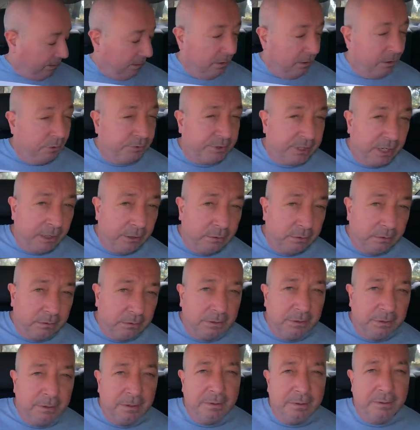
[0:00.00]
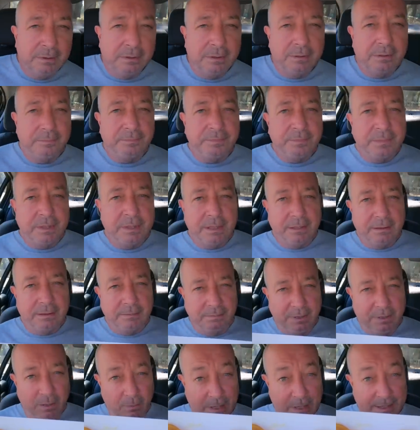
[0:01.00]
also,
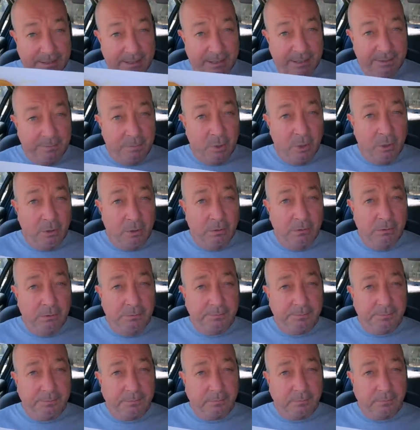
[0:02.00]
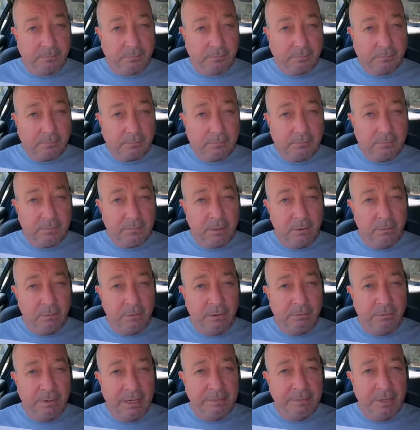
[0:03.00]
but wait, there's more.
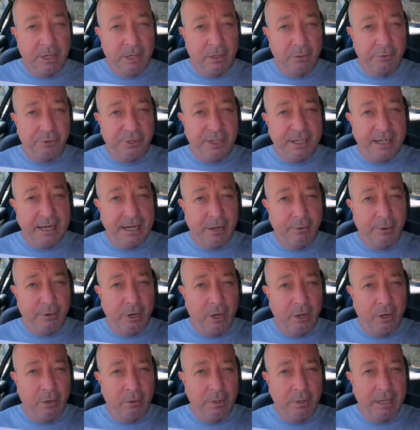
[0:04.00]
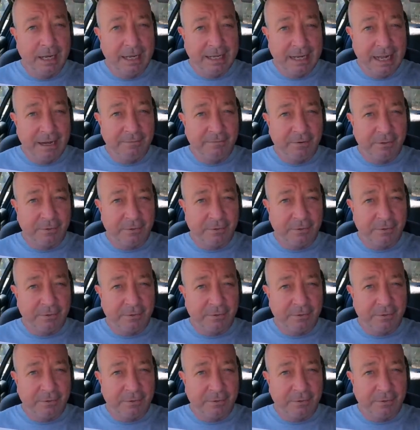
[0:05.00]
We grabbed an old Chico roll, again for